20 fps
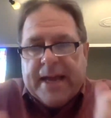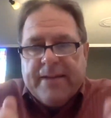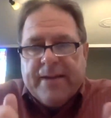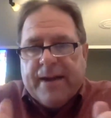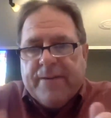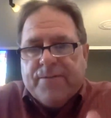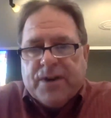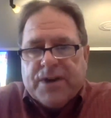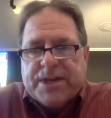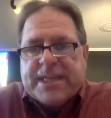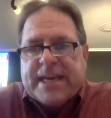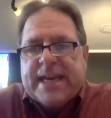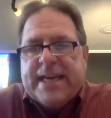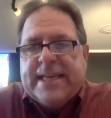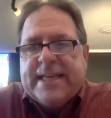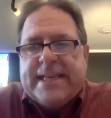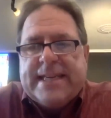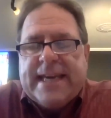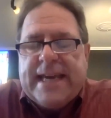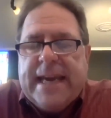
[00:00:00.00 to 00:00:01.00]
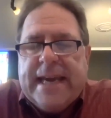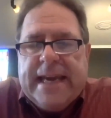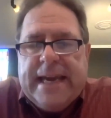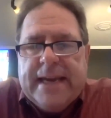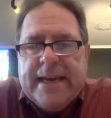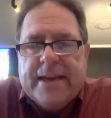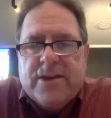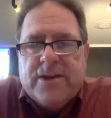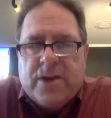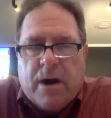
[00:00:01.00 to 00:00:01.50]
that verse
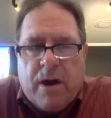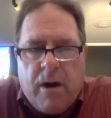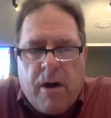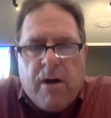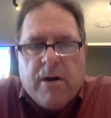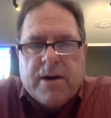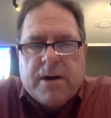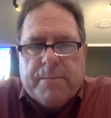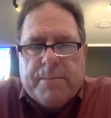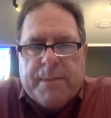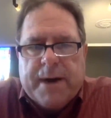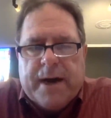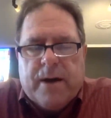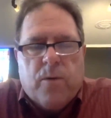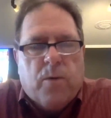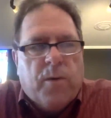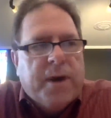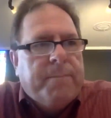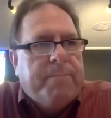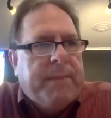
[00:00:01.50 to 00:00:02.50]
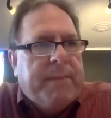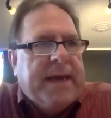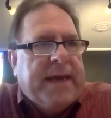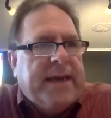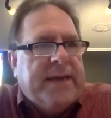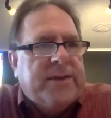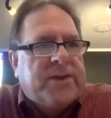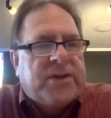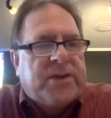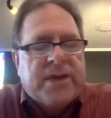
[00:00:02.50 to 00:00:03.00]
18 and talk about what it
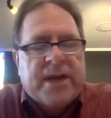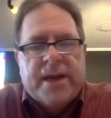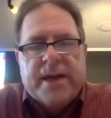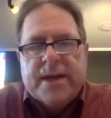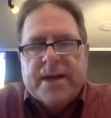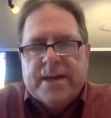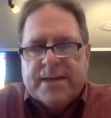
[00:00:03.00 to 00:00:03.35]
means